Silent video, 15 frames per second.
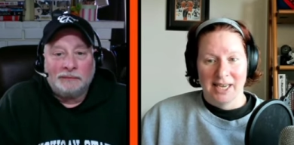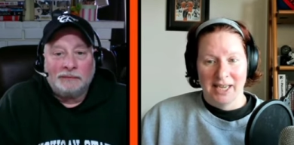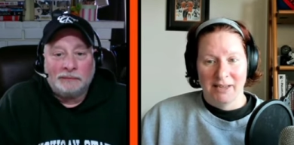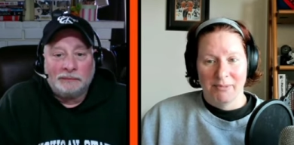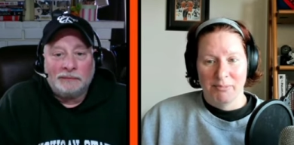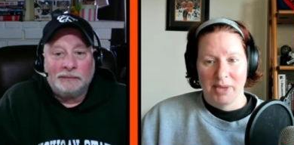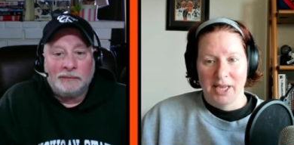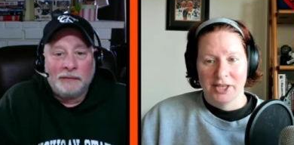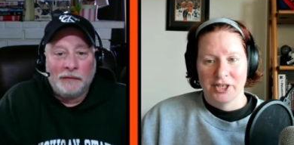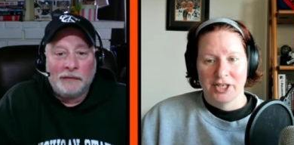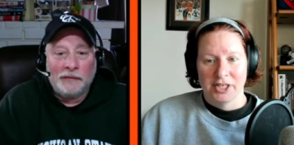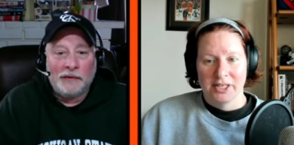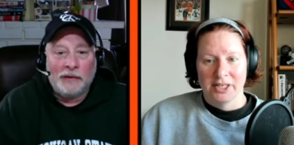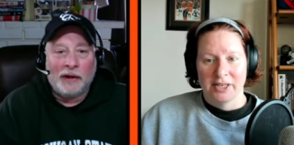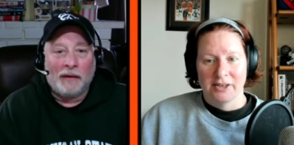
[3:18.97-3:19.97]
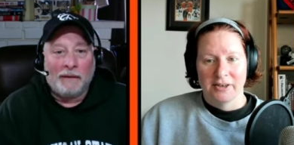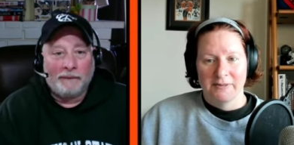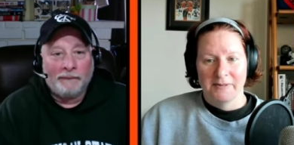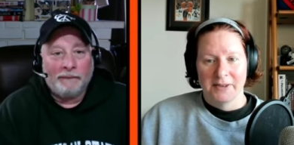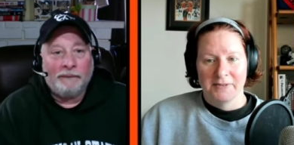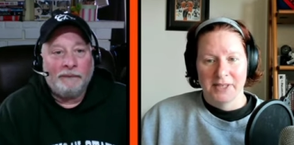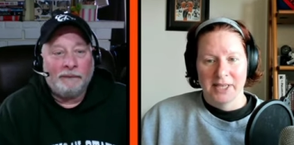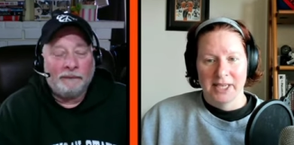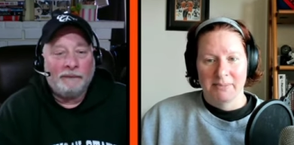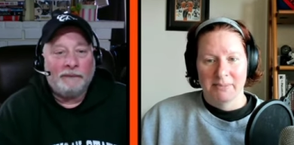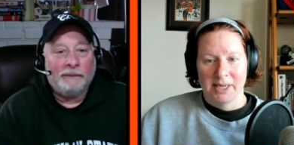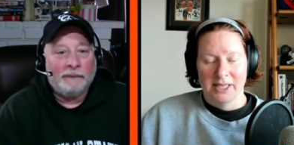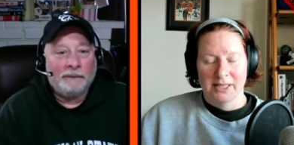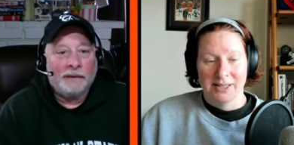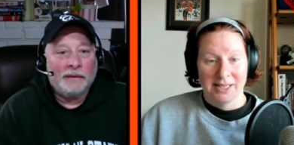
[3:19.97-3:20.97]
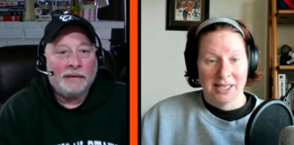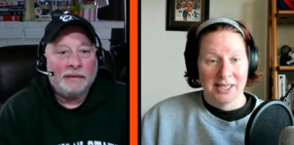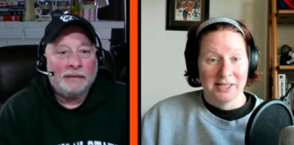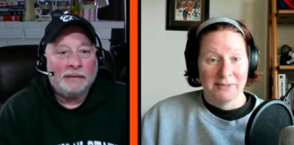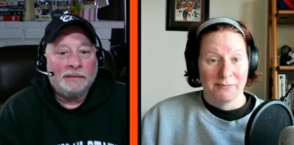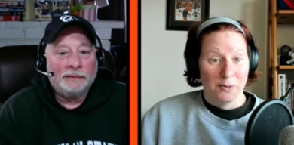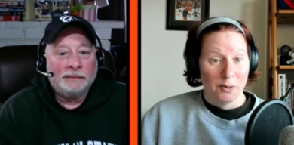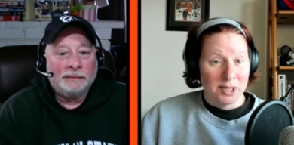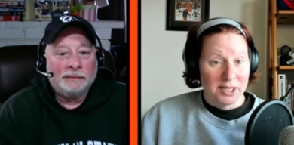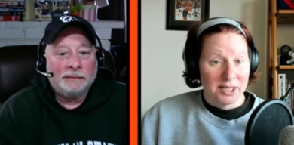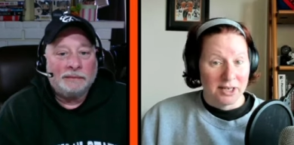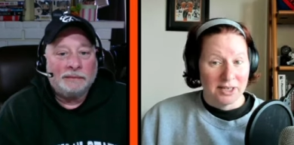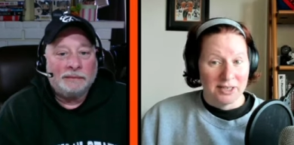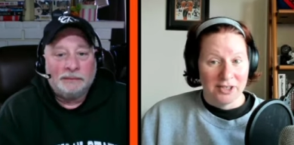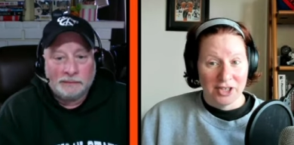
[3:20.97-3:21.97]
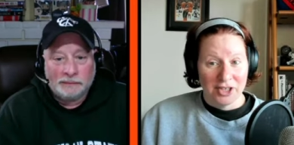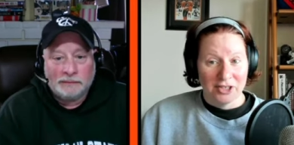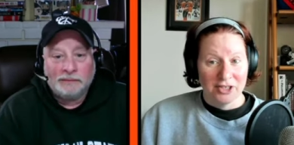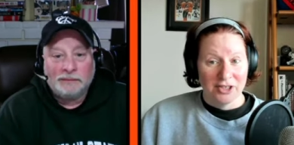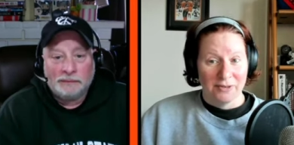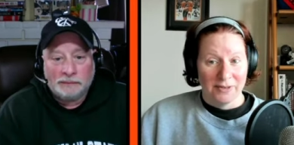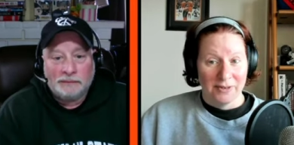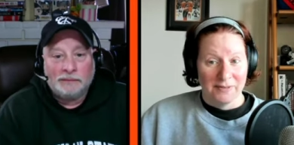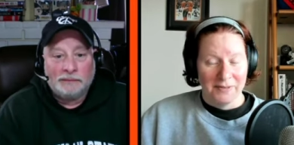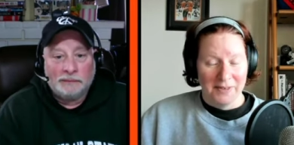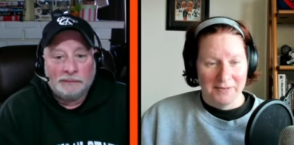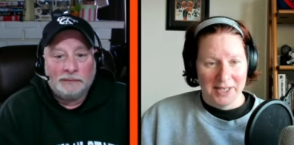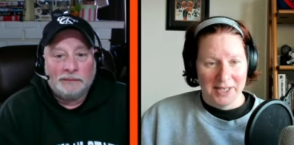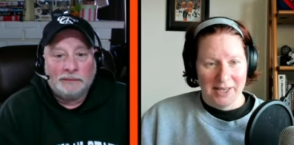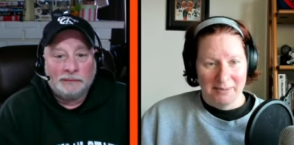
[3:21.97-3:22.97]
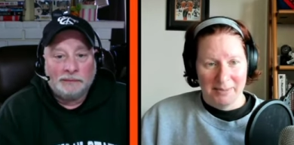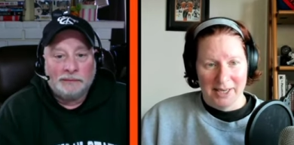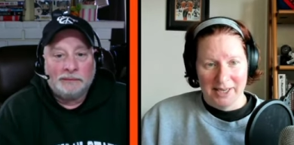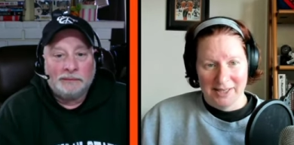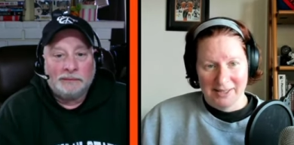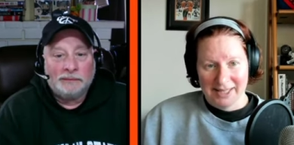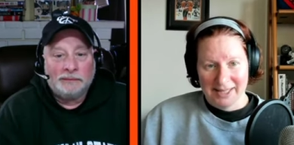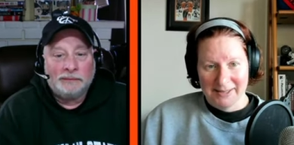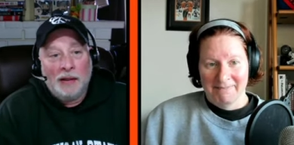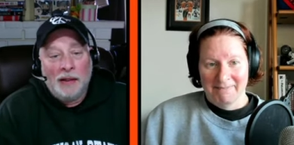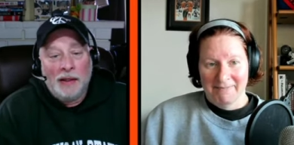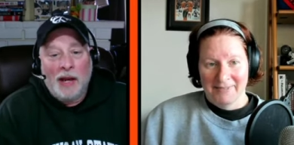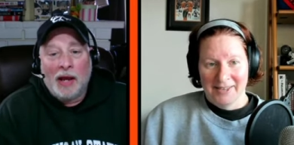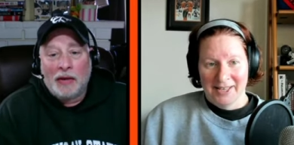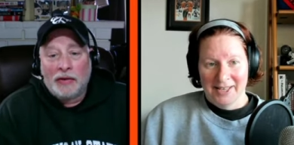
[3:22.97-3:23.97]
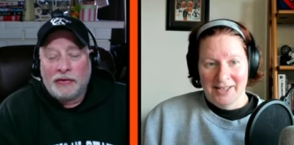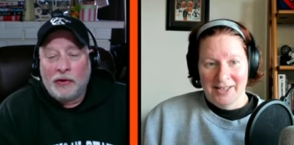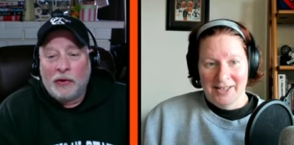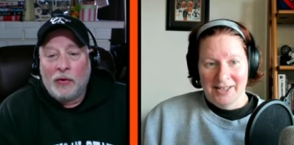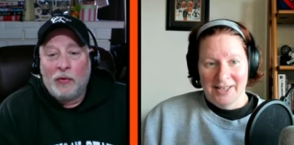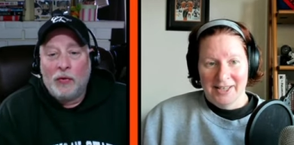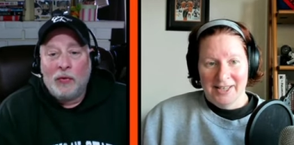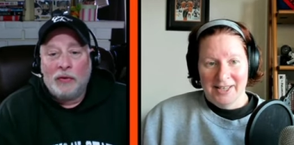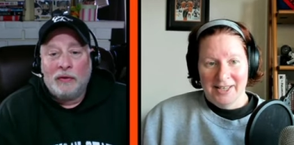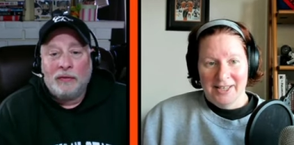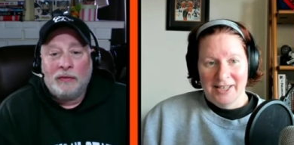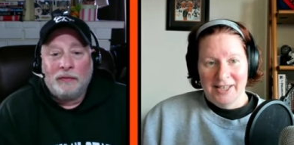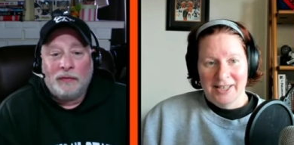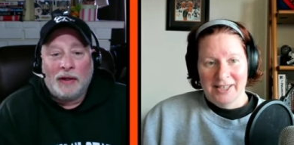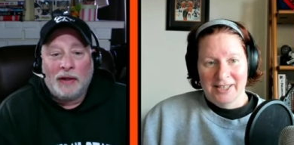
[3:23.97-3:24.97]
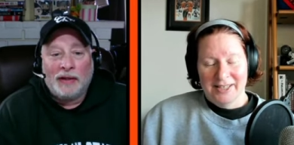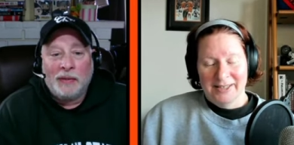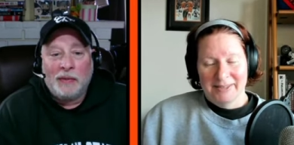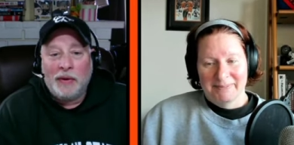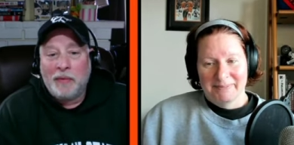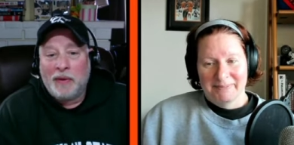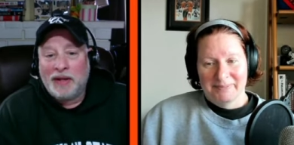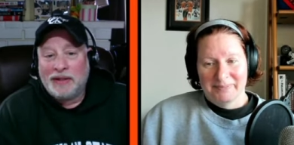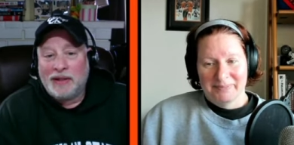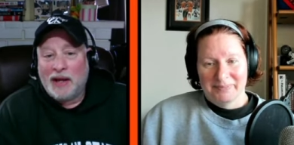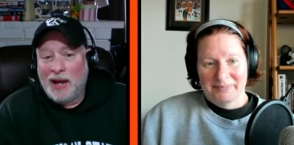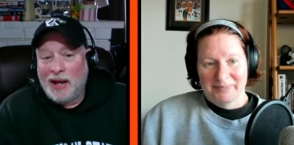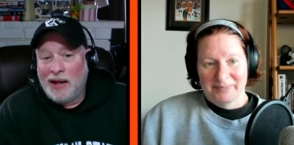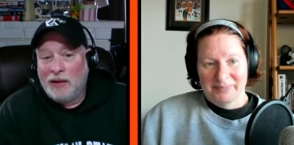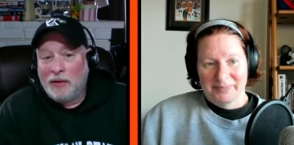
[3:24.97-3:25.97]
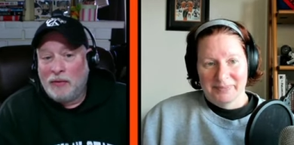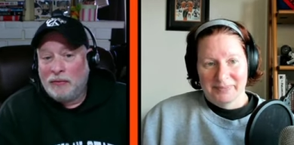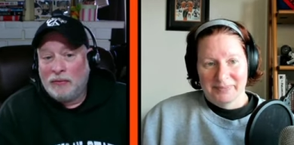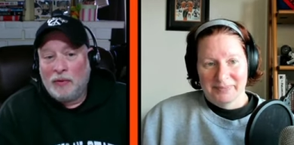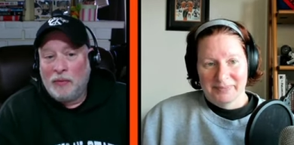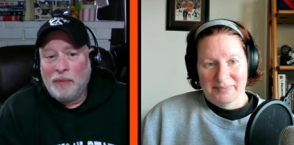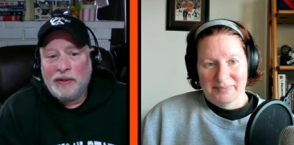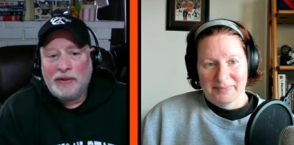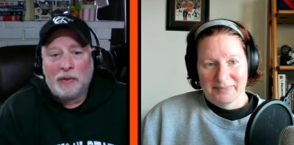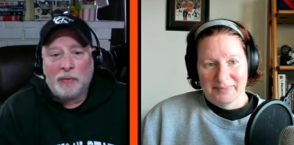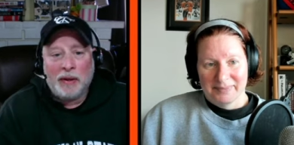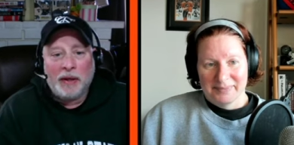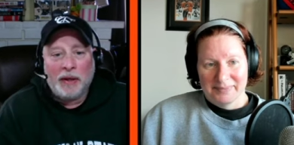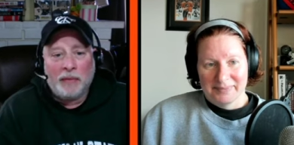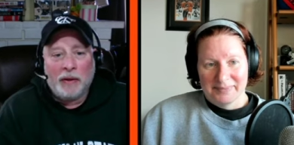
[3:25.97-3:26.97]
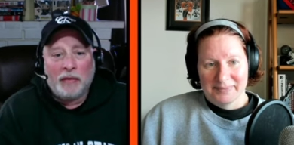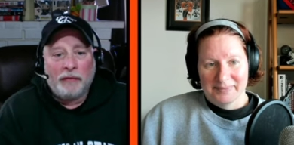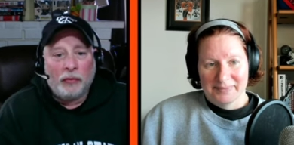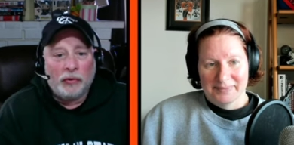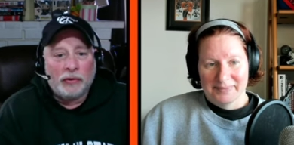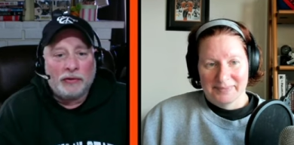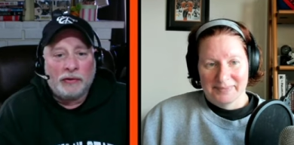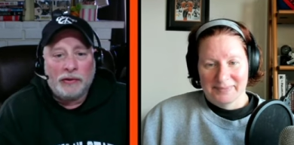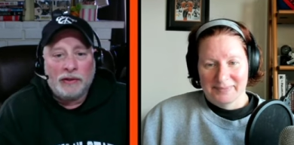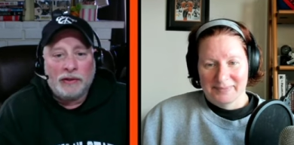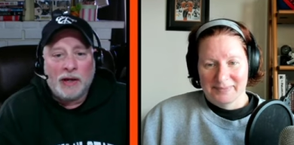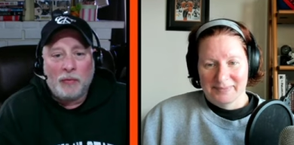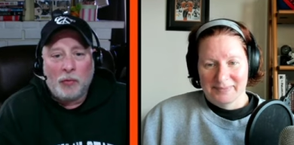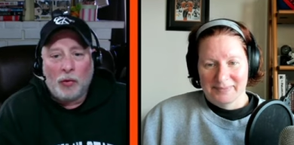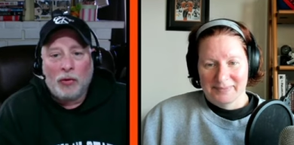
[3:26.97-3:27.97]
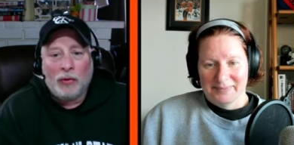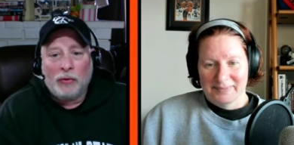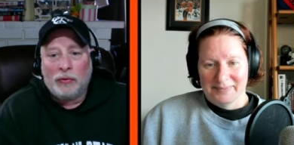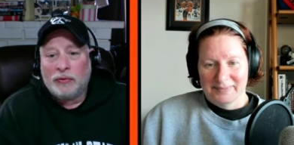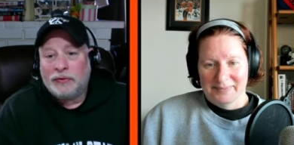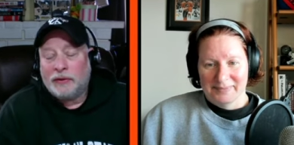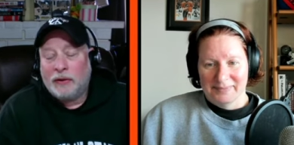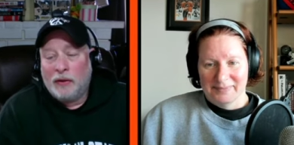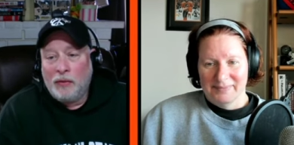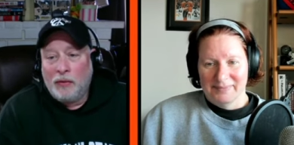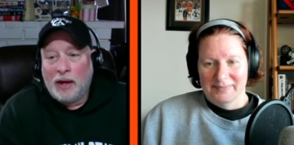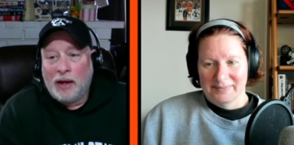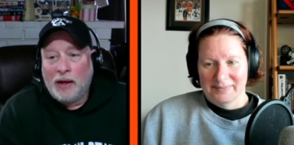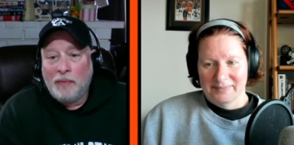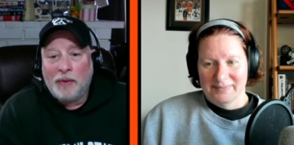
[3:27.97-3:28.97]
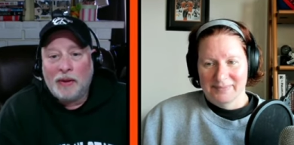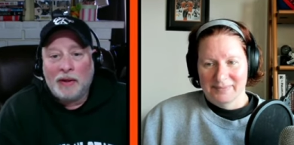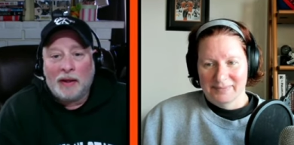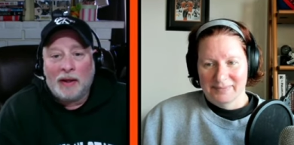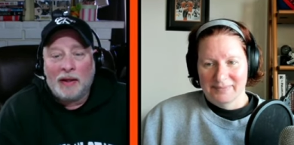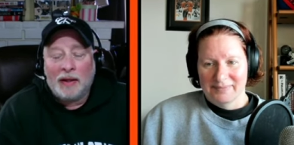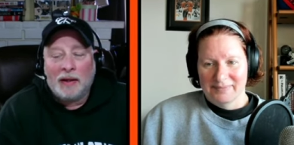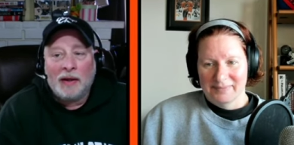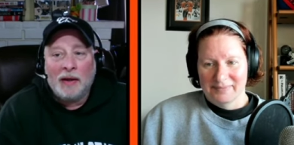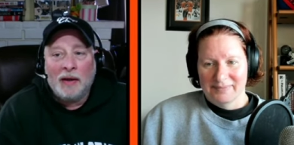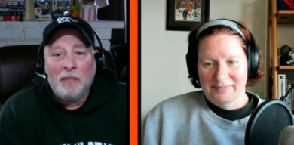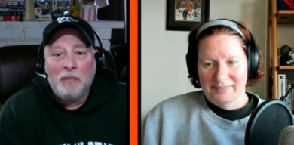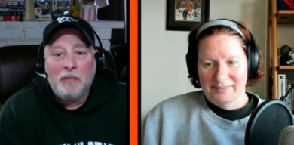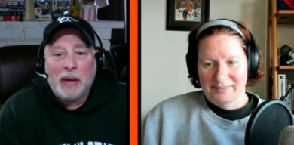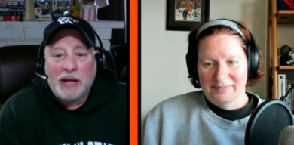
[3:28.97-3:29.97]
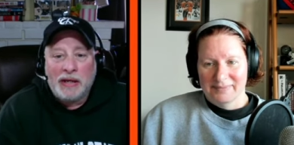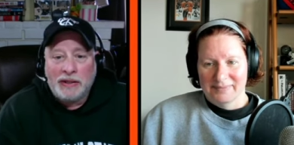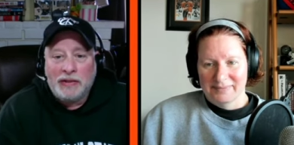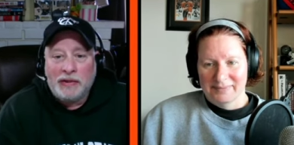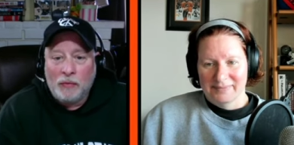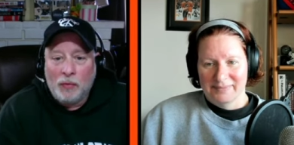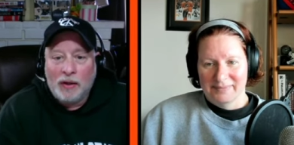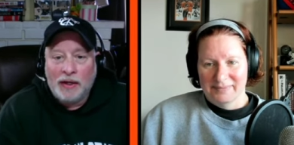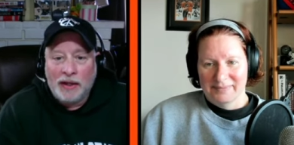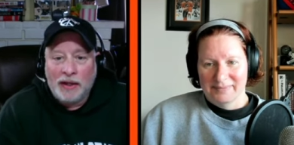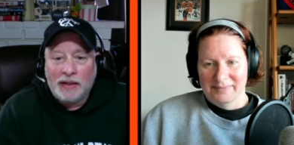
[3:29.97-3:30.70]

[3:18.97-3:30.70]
Speaker 1: time at just yeah. under 15 minutes. Tyson Foerster is just over 15 minutes. Yeah. So,
Speaker 2: like, somebody might say, hey, don't, don't be so bad about Foerster. He's got more goals. Okay. But, like, based on what he